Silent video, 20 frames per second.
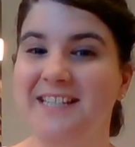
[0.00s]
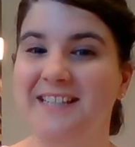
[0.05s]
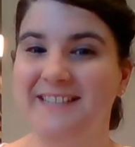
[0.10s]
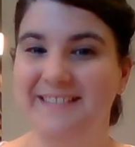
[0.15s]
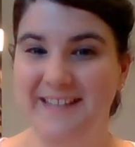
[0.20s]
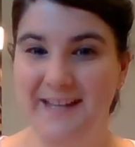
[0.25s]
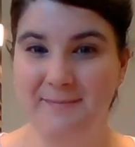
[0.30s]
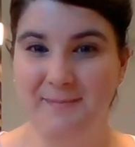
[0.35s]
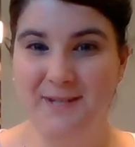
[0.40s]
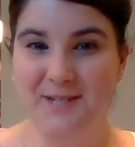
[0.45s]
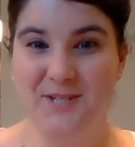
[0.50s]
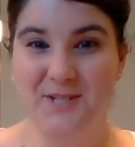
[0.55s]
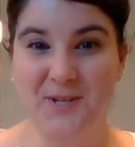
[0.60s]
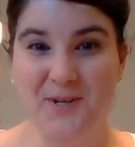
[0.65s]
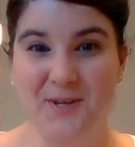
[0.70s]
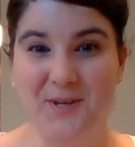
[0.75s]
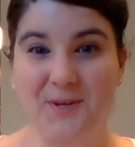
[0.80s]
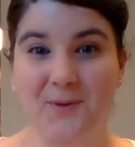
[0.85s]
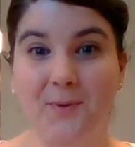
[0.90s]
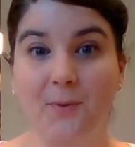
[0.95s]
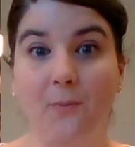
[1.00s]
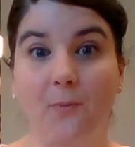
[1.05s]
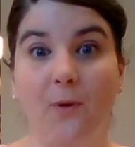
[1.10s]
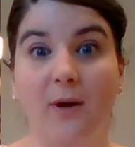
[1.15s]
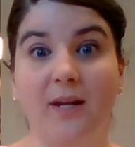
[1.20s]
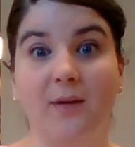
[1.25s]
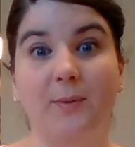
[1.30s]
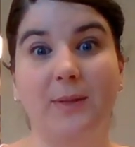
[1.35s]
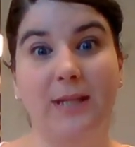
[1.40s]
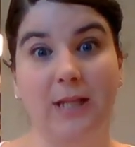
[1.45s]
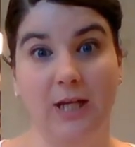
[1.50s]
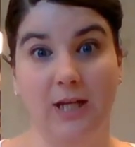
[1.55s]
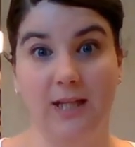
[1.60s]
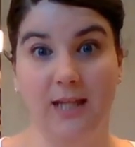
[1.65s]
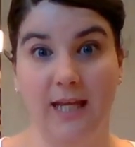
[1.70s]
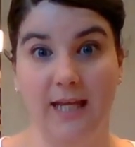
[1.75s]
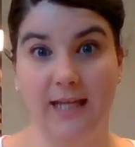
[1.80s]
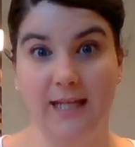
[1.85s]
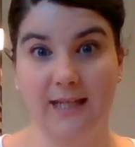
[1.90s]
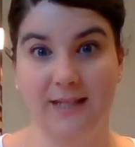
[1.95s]
Let me show you what it would look
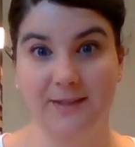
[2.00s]
like.